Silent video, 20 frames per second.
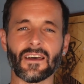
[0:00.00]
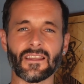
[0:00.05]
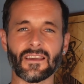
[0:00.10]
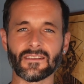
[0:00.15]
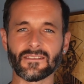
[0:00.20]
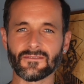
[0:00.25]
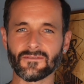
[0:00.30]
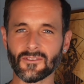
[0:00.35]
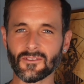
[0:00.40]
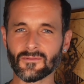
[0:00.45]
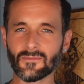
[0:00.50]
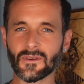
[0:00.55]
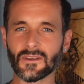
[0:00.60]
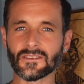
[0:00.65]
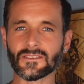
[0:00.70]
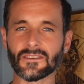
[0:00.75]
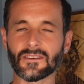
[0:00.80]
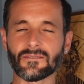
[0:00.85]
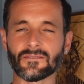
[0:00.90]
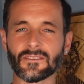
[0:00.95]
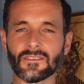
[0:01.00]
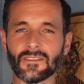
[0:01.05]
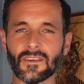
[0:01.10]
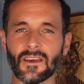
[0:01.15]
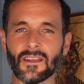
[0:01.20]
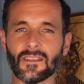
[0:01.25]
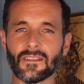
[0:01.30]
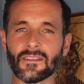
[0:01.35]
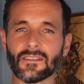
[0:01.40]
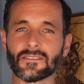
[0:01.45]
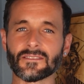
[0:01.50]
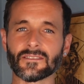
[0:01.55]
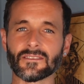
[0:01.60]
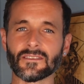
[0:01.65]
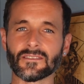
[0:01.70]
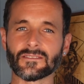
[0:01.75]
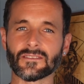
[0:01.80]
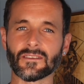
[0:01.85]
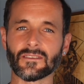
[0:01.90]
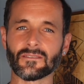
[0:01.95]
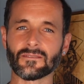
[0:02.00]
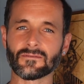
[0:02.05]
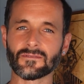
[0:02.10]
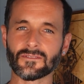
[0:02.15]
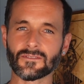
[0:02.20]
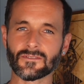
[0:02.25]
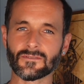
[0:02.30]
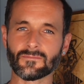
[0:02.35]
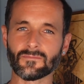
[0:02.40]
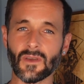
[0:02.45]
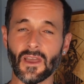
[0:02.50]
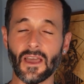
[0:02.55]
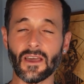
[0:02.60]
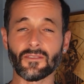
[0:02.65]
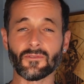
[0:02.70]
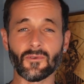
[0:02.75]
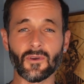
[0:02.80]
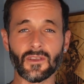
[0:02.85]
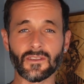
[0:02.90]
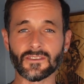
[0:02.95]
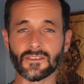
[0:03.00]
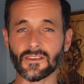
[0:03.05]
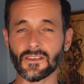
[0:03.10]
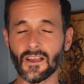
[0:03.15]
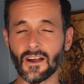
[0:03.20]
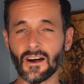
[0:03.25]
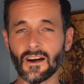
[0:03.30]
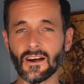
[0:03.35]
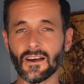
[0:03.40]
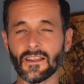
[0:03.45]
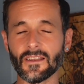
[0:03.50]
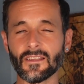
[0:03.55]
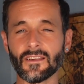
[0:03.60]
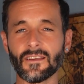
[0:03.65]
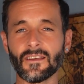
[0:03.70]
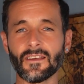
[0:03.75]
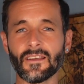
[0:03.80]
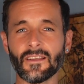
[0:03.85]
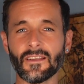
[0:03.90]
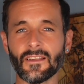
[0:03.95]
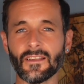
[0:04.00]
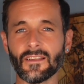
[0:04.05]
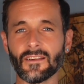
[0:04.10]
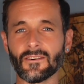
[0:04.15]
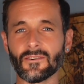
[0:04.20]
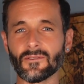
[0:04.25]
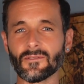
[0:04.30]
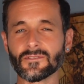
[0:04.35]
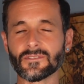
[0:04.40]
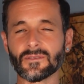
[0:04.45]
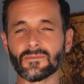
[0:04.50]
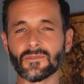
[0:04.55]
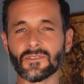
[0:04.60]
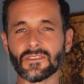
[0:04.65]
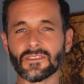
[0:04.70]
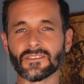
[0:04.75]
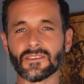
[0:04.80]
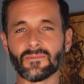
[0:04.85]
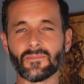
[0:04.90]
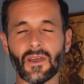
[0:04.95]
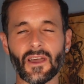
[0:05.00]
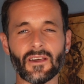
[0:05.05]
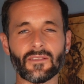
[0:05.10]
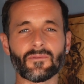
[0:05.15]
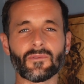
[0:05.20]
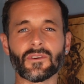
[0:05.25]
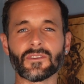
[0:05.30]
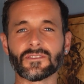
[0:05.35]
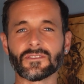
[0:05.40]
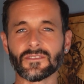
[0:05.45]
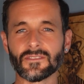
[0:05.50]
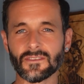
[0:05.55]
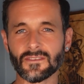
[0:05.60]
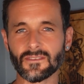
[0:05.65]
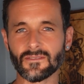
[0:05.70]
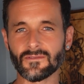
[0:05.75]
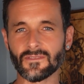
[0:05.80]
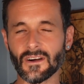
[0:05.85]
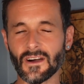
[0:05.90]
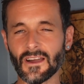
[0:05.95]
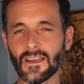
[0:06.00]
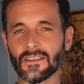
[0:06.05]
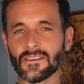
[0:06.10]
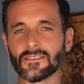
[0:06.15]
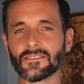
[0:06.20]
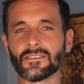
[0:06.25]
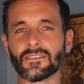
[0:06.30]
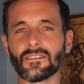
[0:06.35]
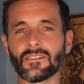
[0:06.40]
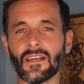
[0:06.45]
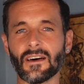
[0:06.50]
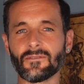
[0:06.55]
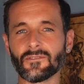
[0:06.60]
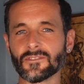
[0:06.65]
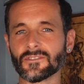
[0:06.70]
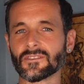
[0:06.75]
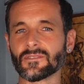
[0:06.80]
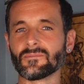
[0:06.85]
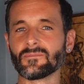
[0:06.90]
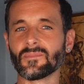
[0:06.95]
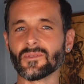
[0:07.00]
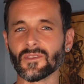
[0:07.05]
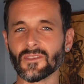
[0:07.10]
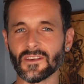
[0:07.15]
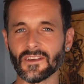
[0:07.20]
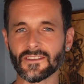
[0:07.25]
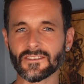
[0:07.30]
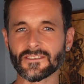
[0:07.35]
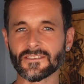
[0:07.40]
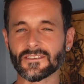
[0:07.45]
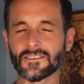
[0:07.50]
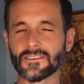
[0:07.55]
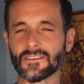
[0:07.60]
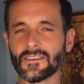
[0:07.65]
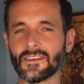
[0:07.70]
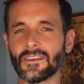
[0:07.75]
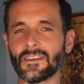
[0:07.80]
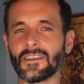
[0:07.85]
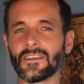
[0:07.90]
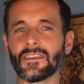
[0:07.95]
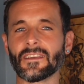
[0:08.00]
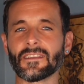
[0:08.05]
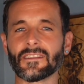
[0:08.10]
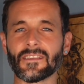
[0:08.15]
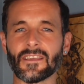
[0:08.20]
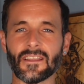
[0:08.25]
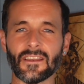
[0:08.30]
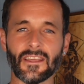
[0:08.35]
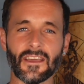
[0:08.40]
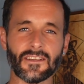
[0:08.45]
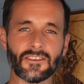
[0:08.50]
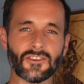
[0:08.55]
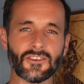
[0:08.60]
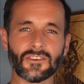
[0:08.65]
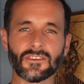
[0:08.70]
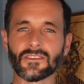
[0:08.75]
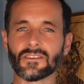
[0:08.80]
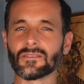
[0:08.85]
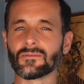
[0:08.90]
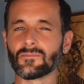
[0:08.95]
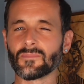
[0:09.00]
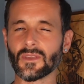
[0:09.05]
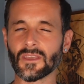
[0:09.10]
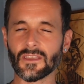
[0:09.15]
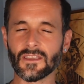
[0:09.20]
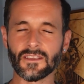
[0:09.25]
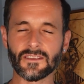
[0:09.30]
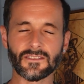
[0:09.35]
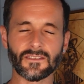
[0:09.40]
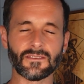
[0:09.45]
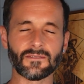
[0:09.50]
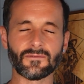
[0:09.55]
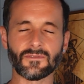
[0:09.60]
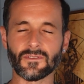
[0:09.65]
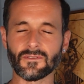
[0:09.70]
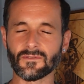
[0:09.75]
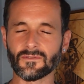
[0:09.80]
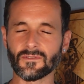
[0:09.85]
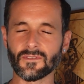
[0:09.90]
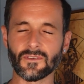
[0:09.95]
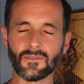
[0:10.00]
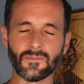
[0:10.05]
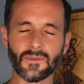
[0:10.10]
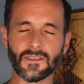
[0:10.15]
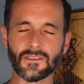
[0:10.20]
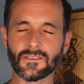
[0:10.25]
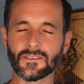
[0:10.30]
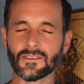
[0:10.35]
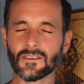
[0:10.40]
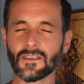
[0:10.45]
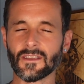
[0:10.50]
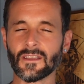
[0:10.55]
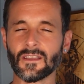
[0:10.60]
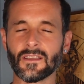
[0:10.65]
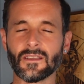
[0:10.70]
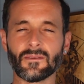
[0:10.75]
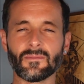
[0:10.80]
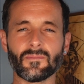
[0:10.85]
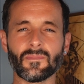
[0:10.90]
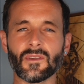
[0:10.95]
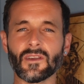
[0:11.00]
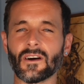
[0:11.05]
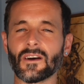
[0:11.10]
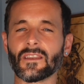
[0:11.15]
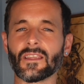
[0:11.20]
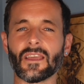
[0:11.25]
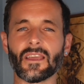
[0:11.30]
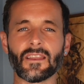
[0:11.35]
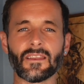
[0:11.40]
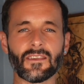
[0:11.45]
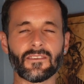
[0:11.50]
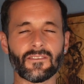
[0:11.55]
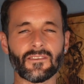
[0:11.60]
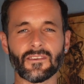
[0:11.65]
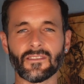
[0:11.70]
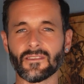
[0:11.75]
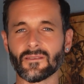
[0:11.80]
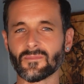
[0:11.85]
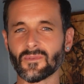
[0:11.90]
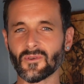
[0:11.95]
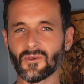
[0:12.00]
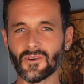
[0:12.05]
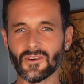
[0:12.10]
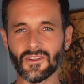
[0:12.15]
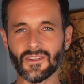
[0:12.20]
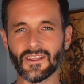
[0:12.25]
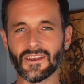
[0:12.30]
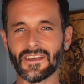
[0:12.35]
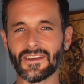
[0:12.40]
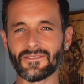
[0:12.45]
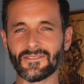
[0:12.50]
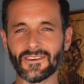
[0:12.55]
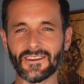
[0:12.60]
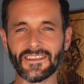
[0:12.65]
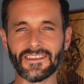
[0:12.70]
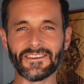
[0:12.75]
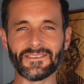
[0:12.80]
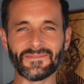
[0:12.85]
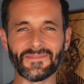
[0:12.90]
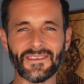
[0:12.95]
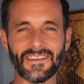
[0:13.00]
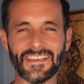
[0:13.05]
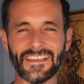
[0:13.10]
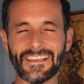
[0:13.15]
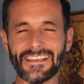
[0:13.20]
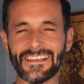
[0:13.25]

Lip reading: I devote myself to that. And it's a pathway to God. Ultimately, it's a pathway to the divine, to levels of bliss and connection and peace and fulfillment beyond anything that porn could ever give me.